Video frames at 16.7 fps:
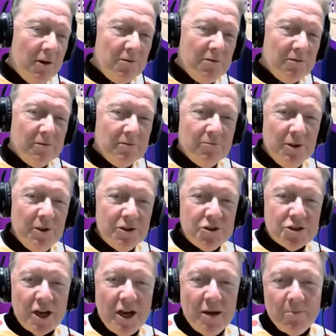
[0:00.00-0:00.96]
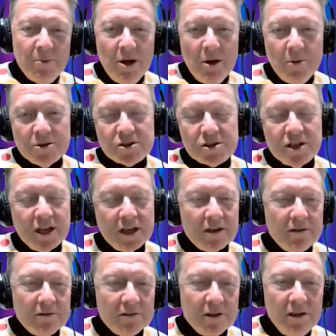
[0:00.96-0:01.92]
Well, when you say a purpose,
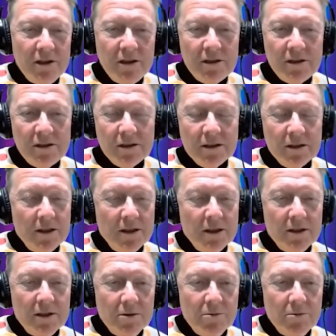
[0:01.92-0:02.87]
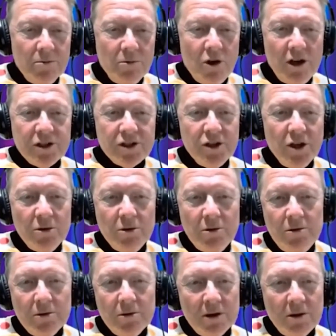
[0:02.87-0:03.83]
Nick, what I
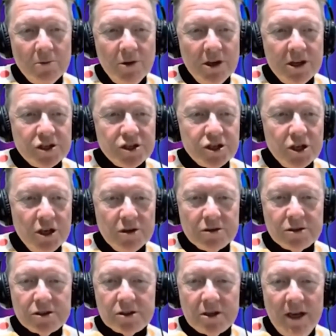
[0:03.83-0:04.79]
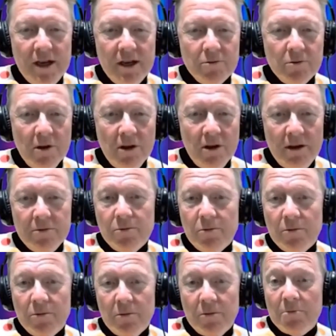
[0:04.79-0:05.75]
do, I wear the shirts,
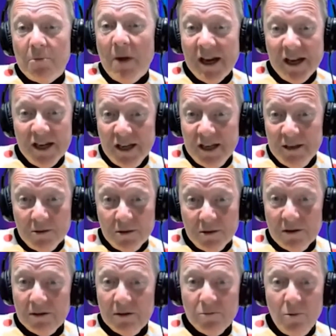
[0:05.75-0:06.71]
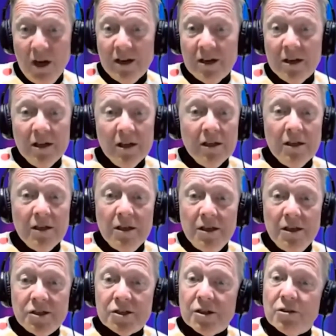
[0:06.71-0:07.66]
and mainly one
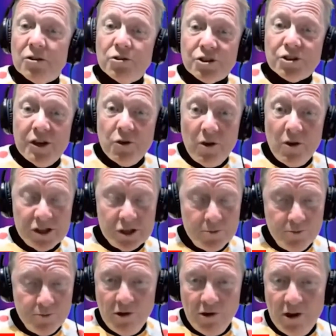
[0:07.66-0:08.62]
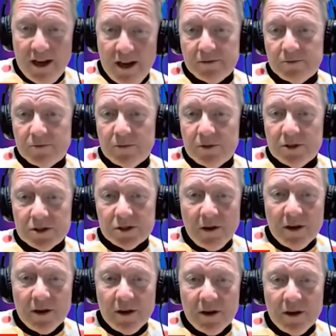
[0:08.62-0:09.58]
because they're nice and bright,
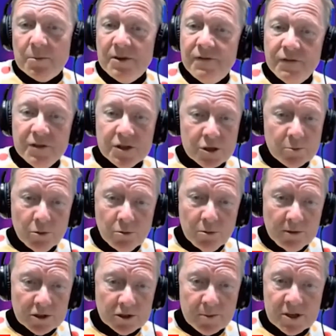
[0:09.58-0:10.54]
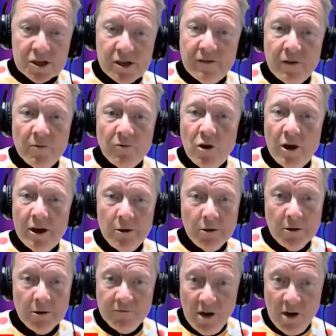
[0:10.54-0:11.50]
so they make me visible, especially if I'm riding
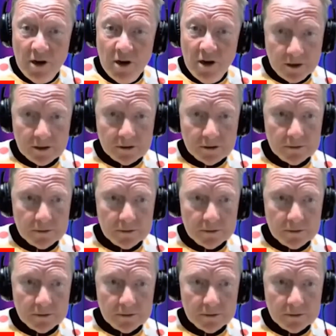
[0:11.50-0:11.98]
on the road.